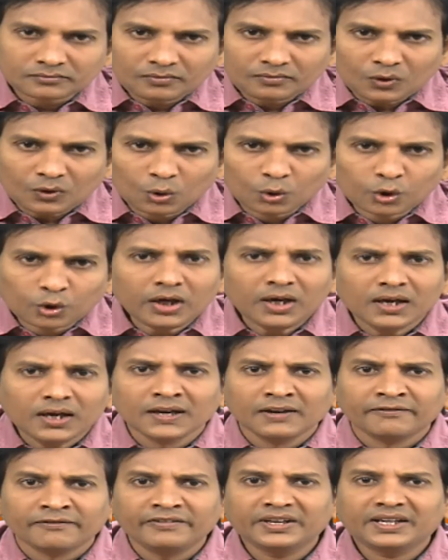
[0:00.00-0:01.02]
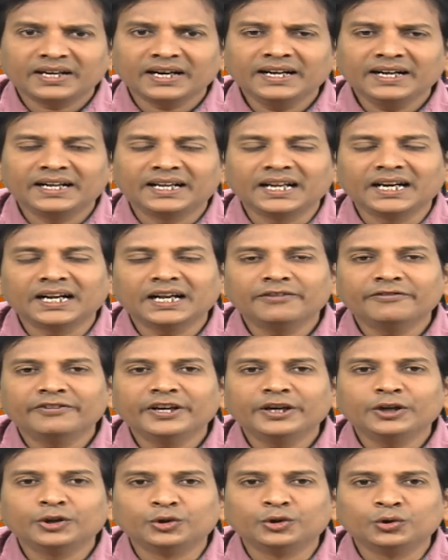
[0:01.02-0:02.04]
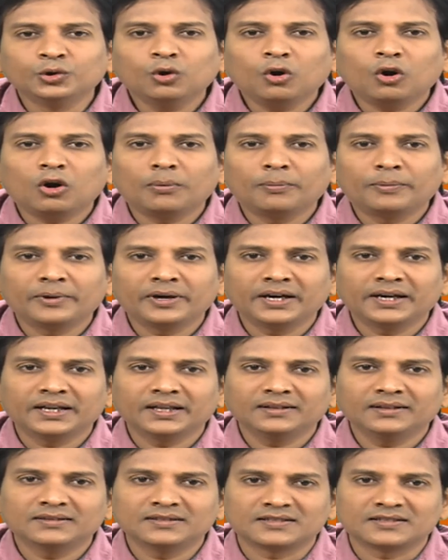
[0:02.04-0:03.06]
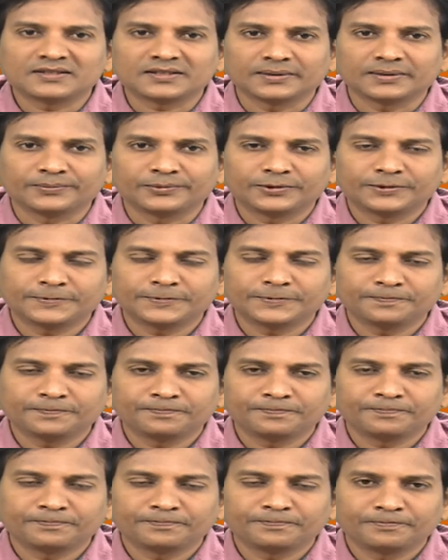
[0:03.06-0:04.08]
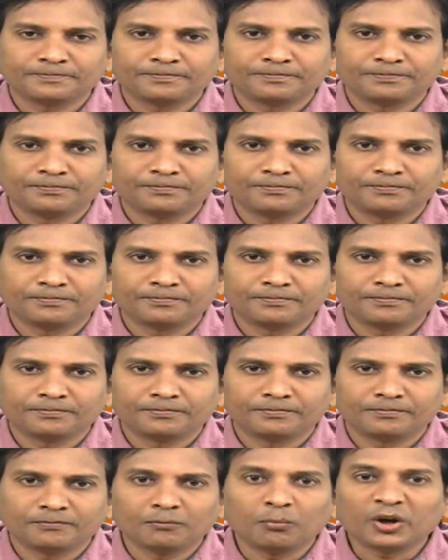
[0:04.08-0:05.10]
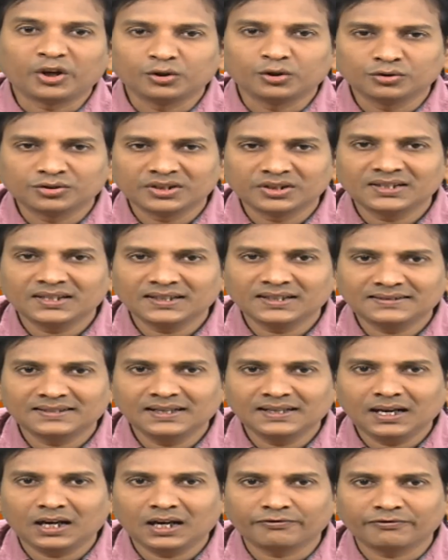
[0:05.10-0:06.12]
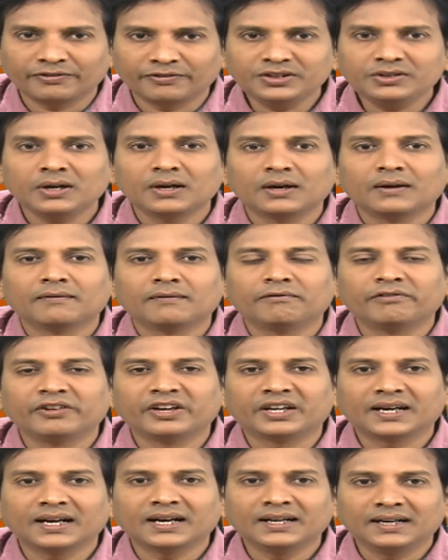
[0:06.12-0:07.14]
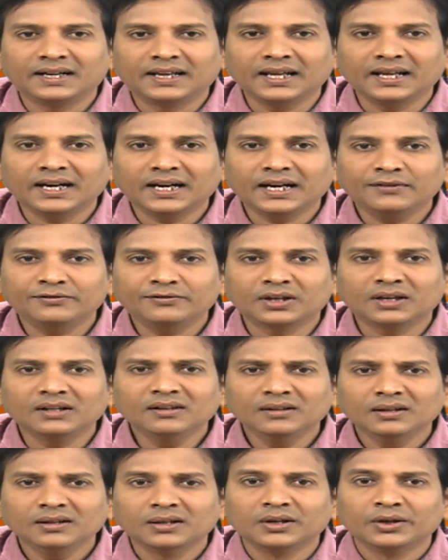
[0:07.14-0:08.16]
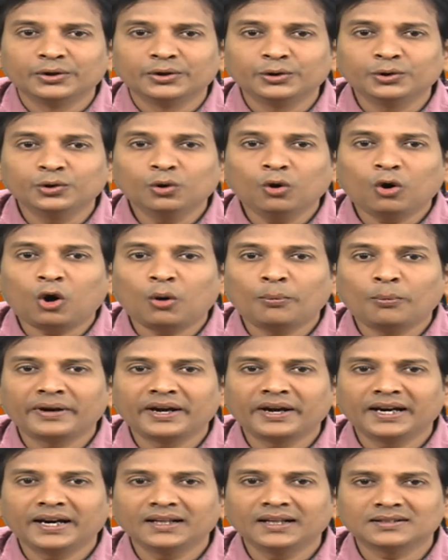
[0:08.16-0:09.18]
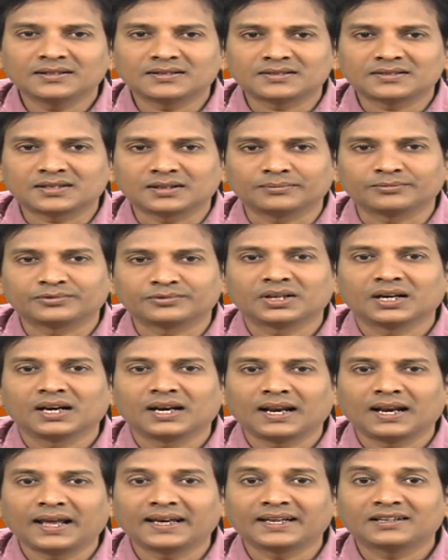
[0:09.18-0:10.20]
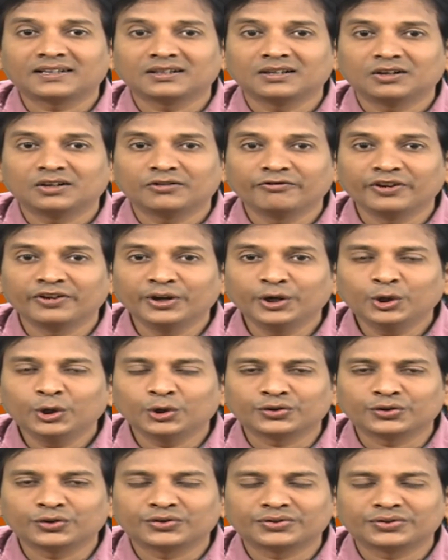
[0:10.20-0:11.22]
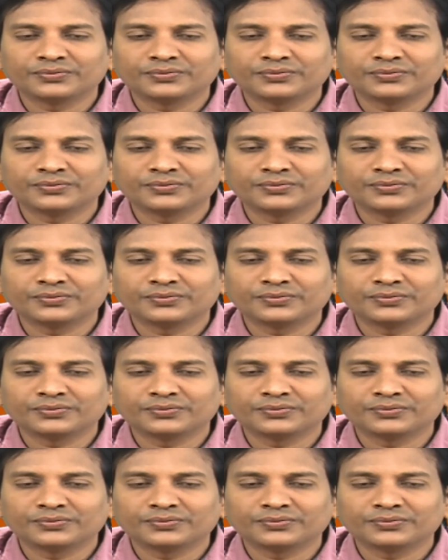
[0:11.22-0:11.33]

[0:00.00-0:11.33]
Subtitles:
Okay, we can derive a new operating systems. By using the C language we can derive the new operating systems like Windows.